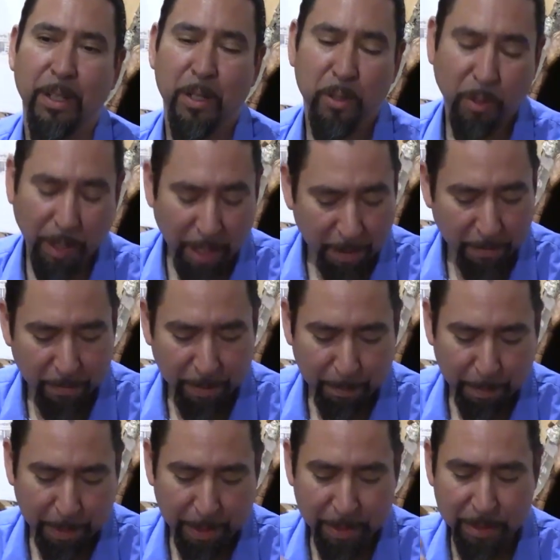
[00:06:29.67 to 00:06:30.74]
So every
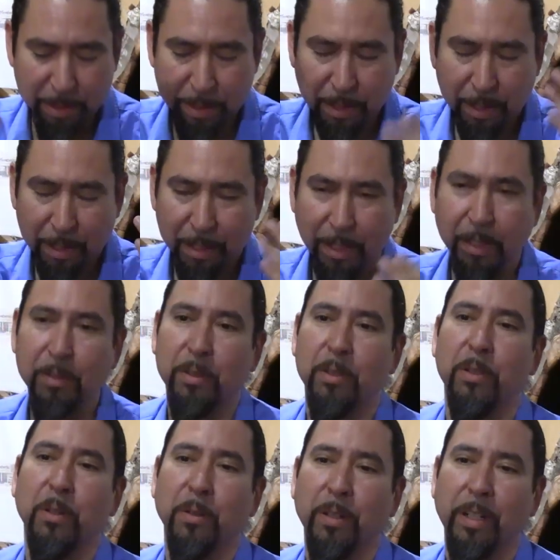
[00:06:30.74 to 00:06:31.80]
piece tells a
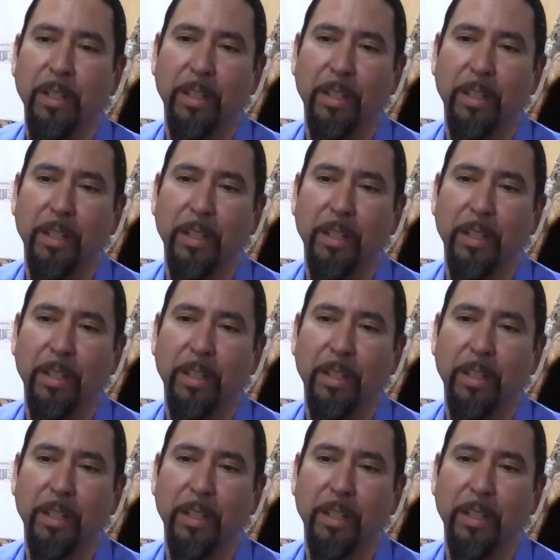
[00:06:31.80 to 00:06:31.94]
story.